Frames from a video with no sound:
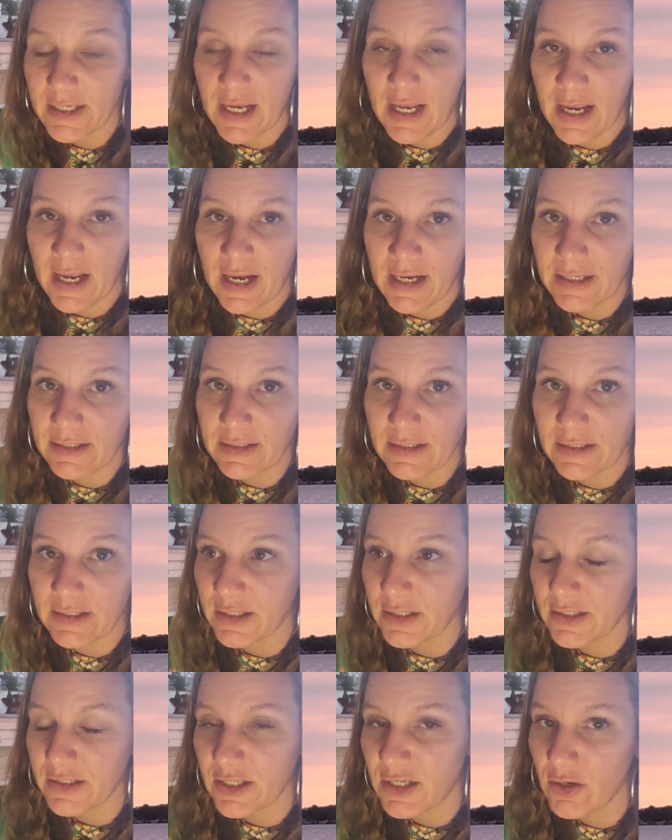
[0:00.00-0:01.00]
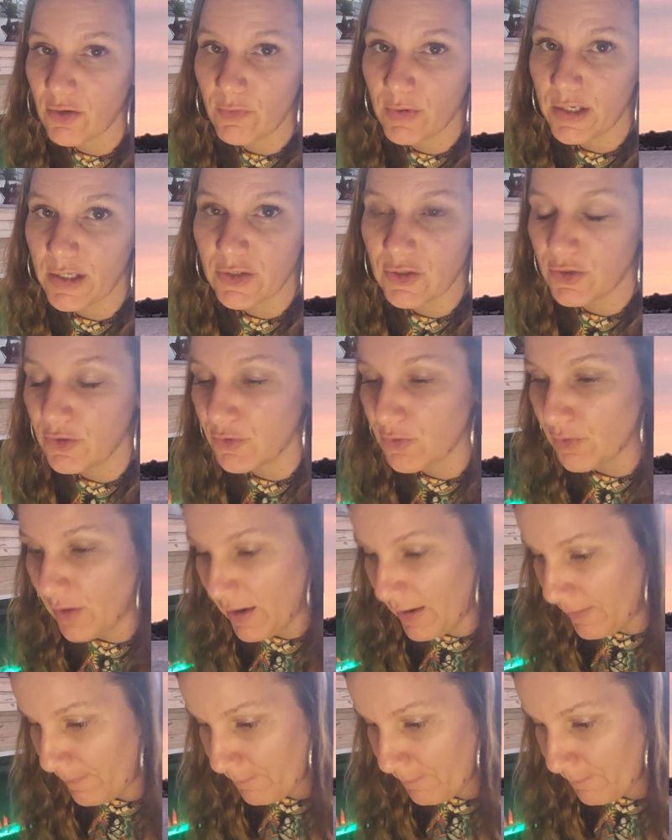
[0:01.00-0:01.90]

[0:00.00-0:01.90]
and continuing to